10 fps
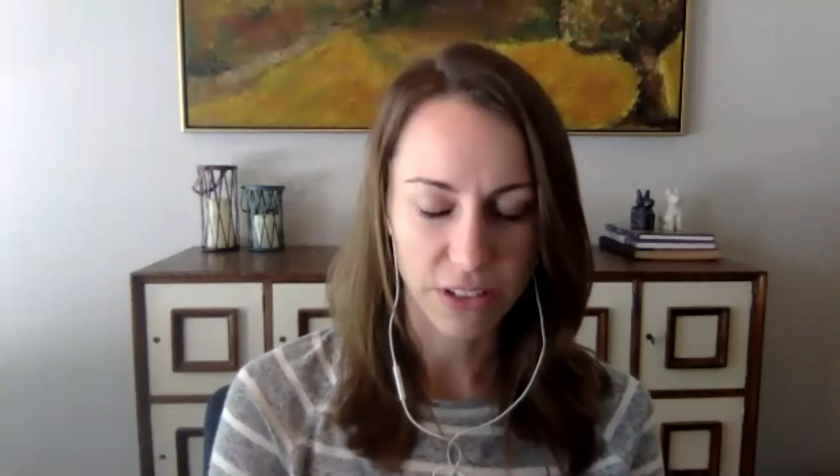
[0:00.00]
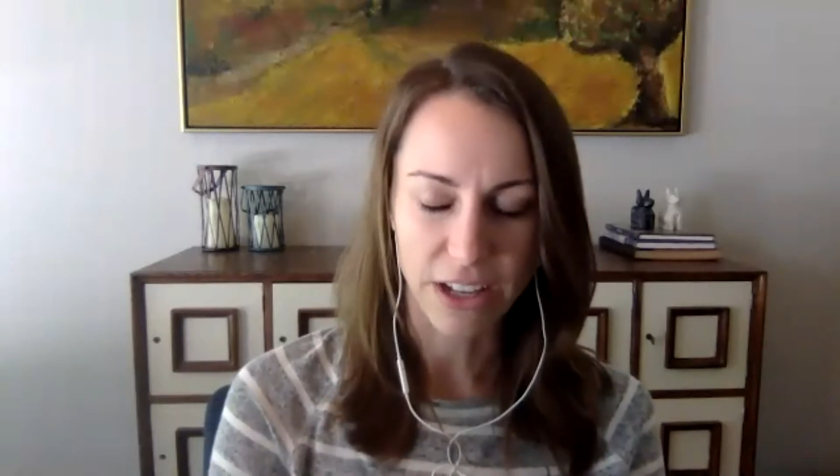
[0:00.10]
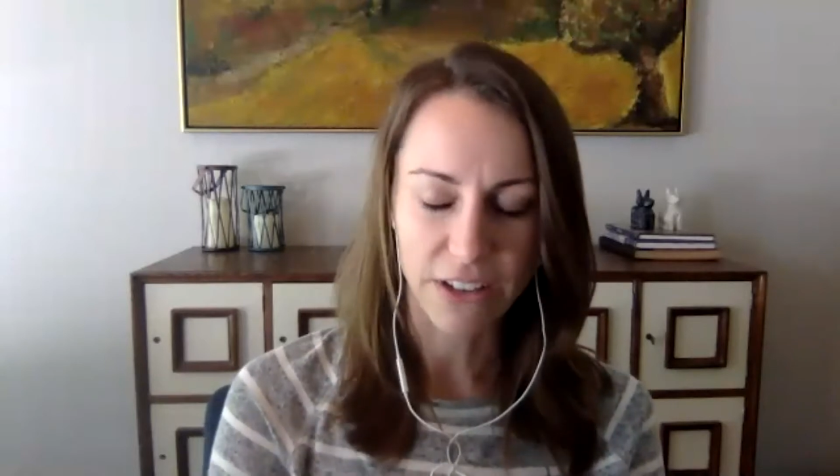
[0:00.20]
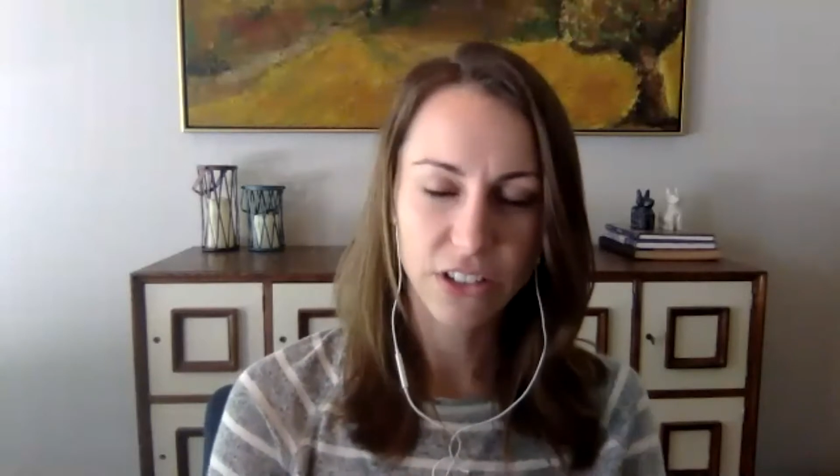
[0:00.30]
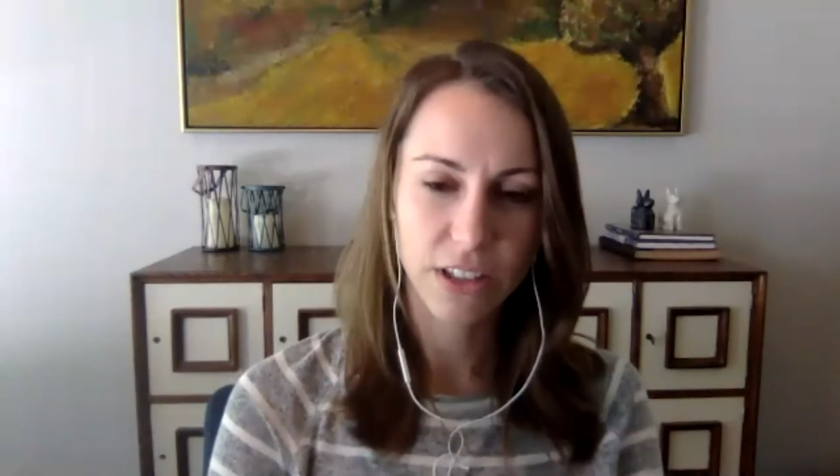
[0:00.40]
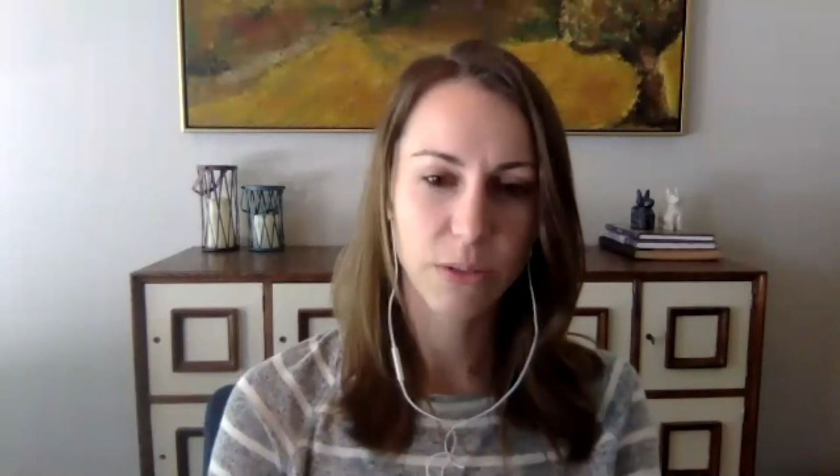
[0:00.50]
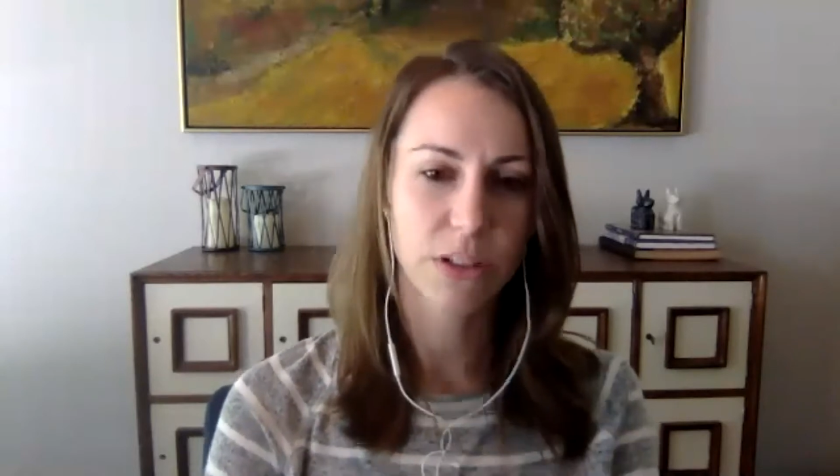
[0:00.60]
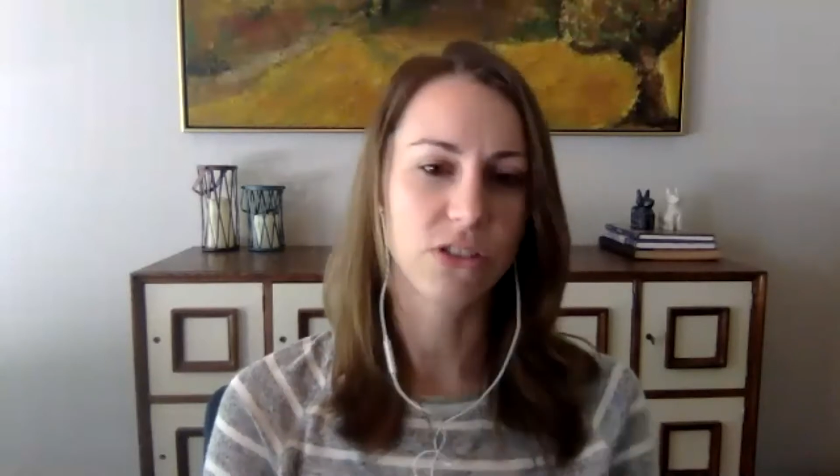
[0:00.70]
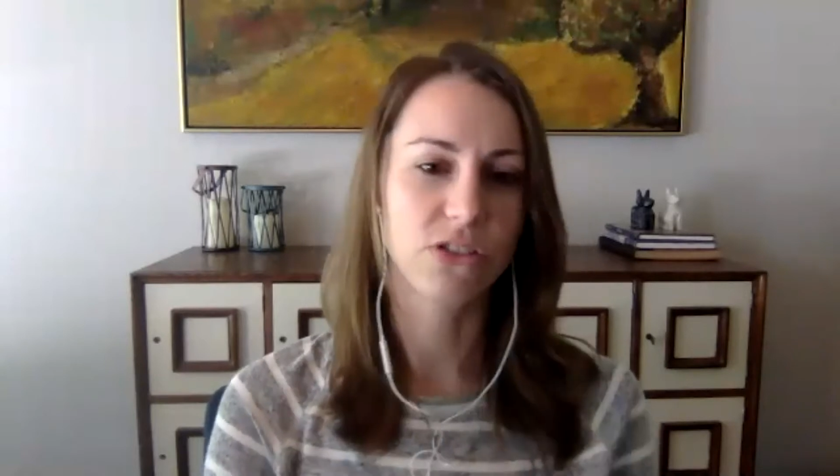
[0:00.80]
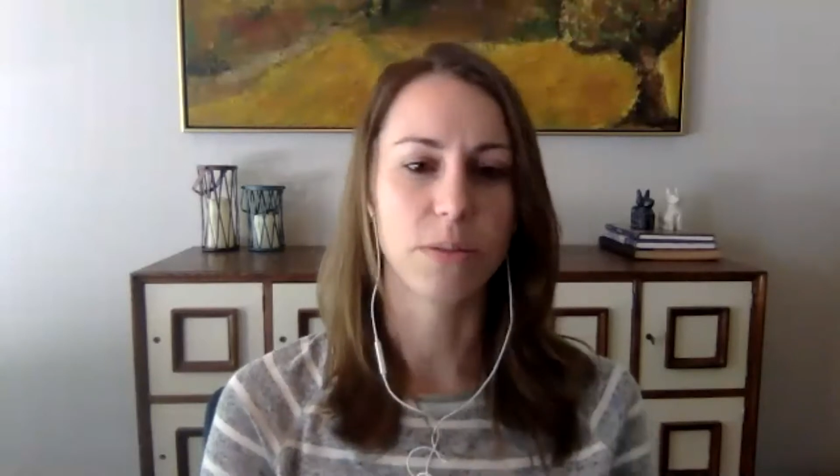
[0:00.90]
everything we
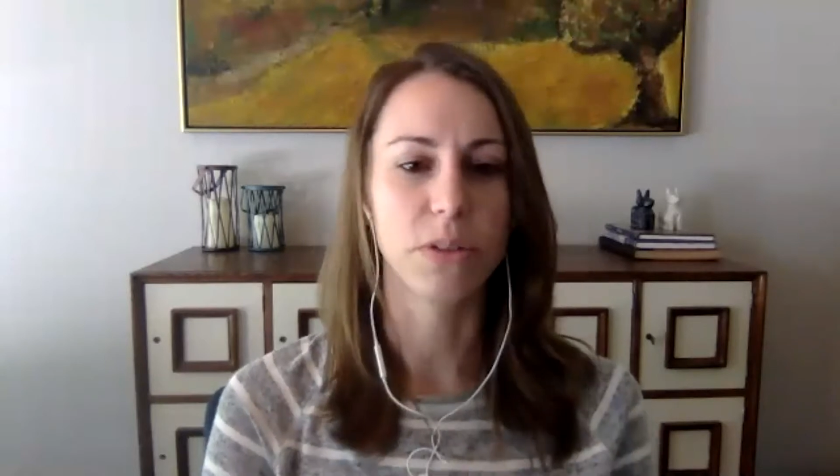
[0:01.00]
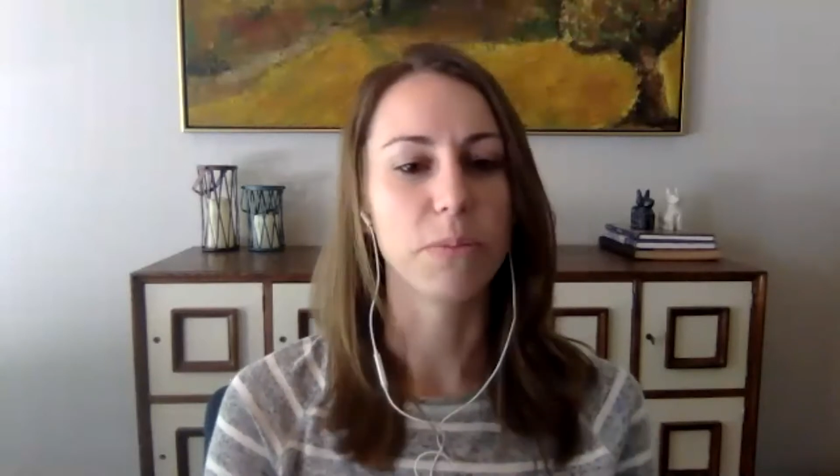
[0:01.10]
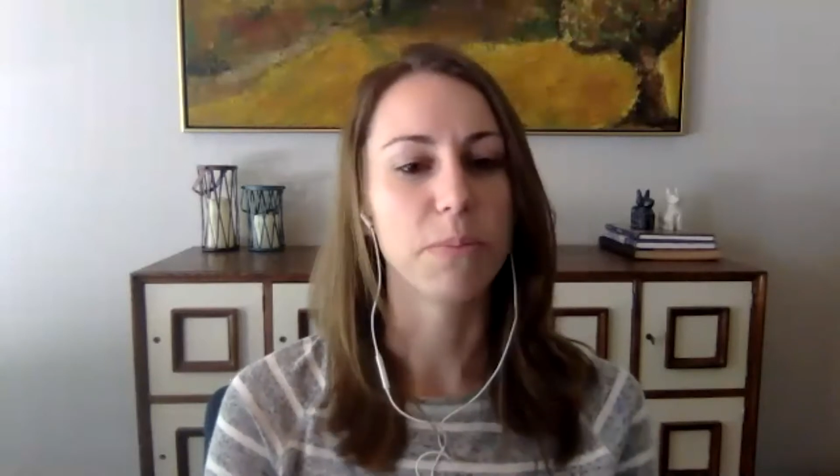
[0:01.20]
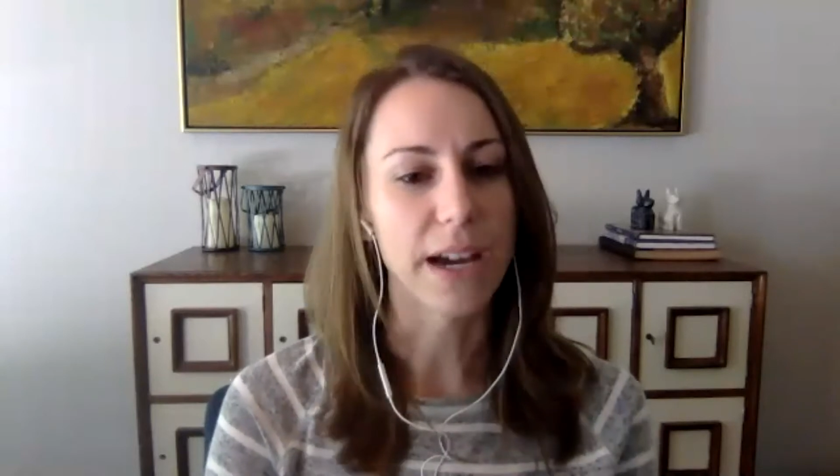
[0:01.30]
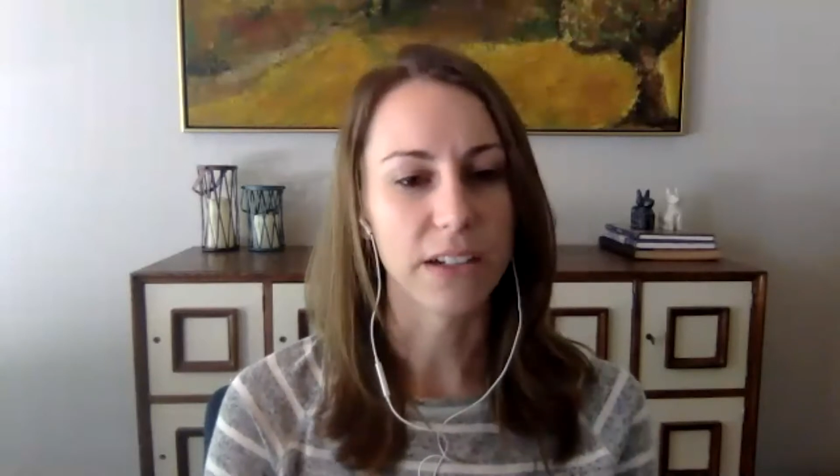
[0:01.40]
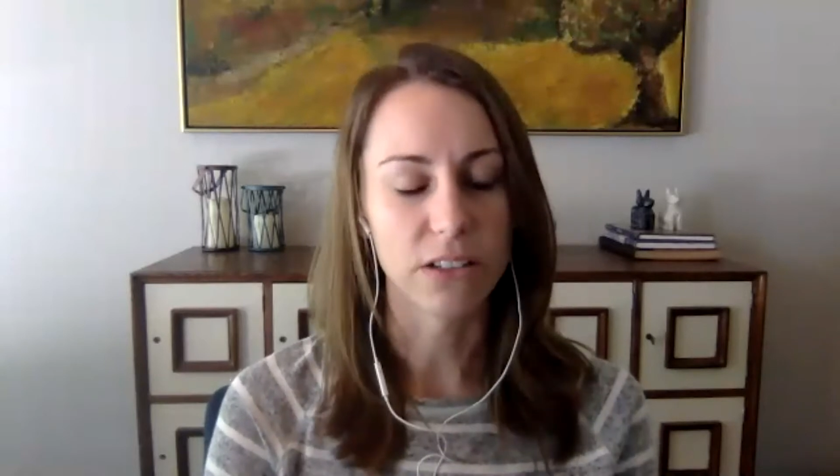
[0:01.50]
contribute back